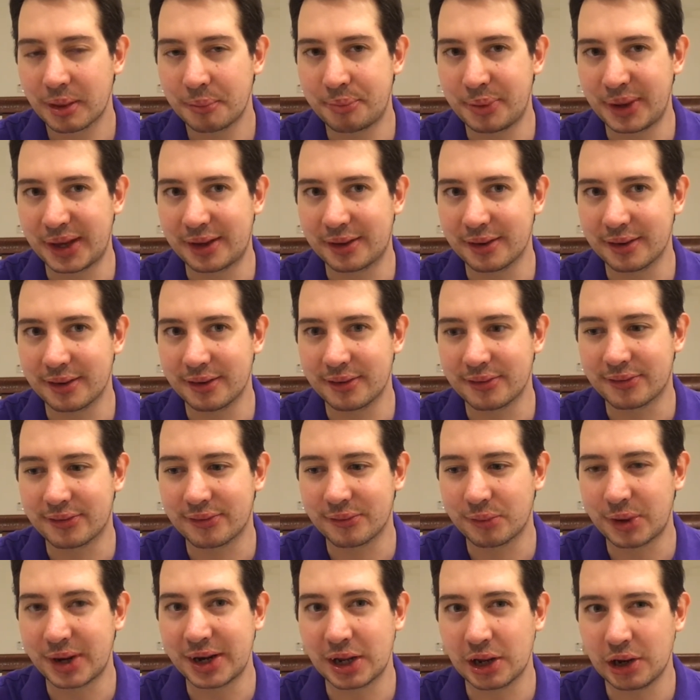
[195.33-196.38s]
Because
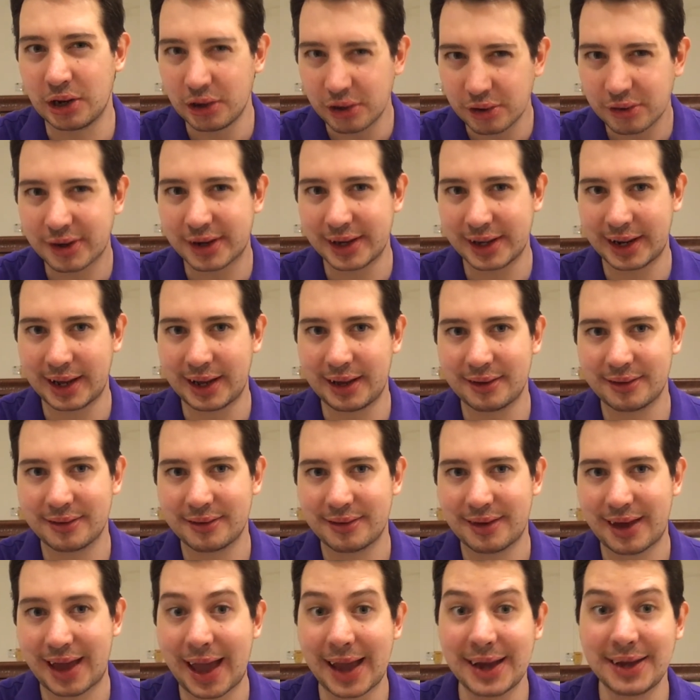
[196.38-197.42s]
when you look at it,
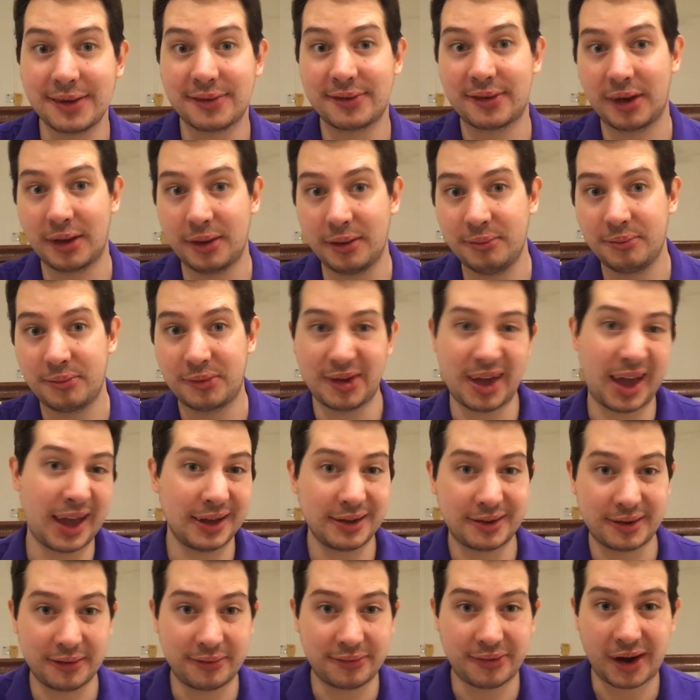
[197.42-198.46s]
80 to
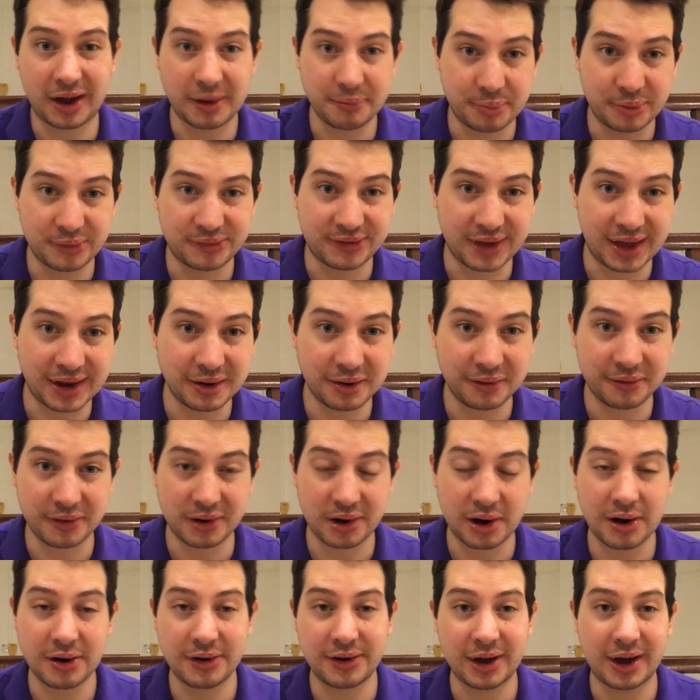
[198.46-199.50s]
85% of your
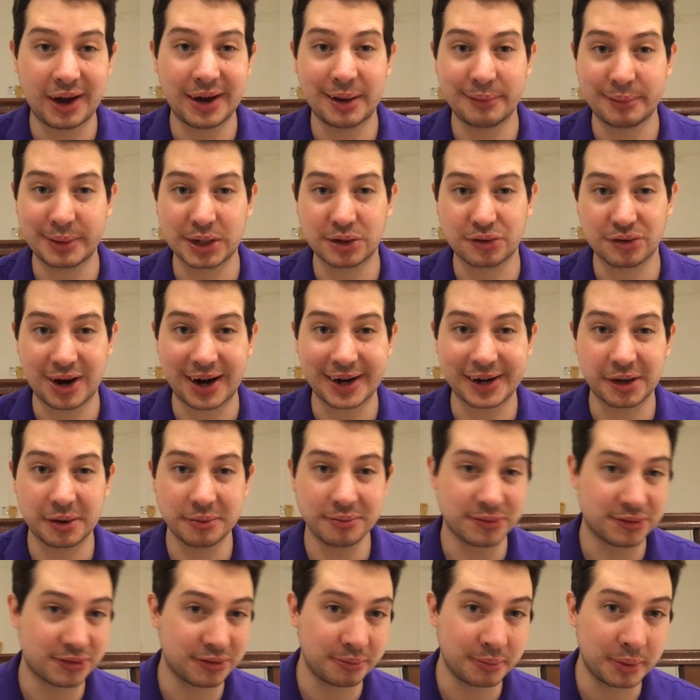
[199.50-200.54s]
aerodynamic drag
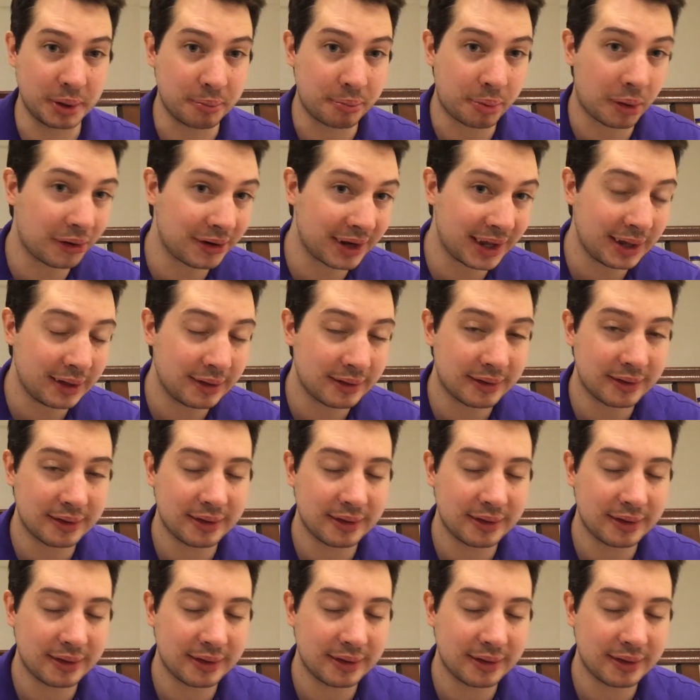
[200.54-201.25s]
comes from your body.